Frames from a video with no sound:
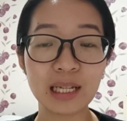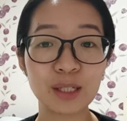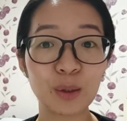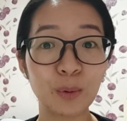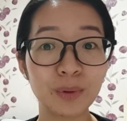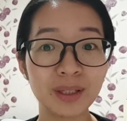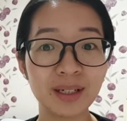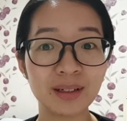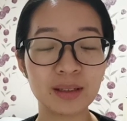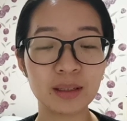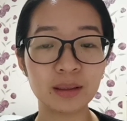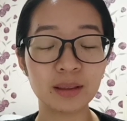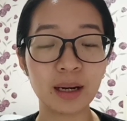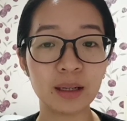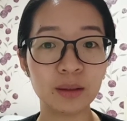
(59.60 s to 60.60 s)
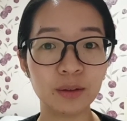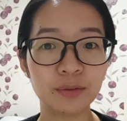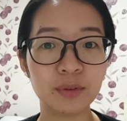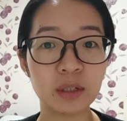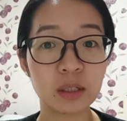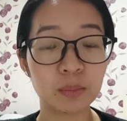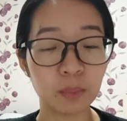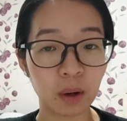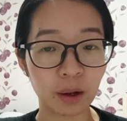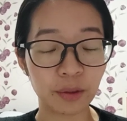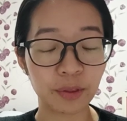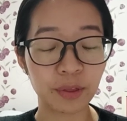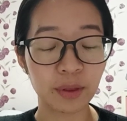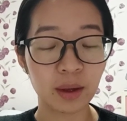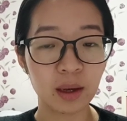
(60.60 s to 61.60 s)
it's only until the end of this
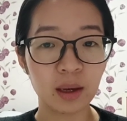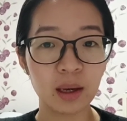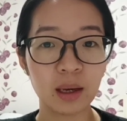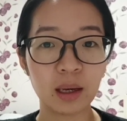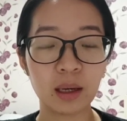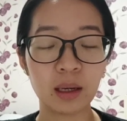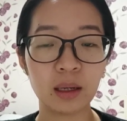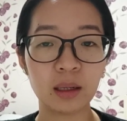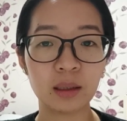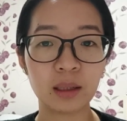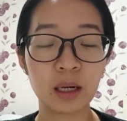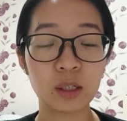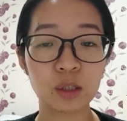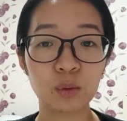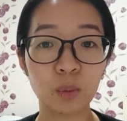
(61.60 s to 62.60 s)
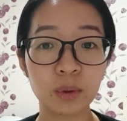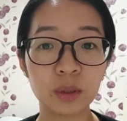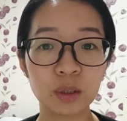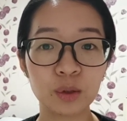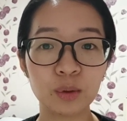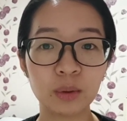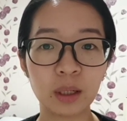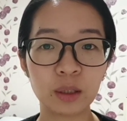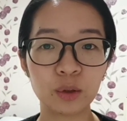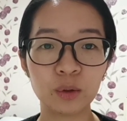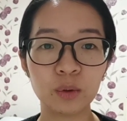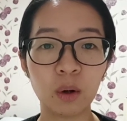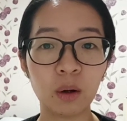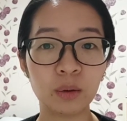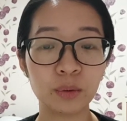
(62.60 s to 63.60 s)
month. And I just wanted to let
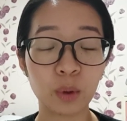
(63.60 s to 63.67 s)
you all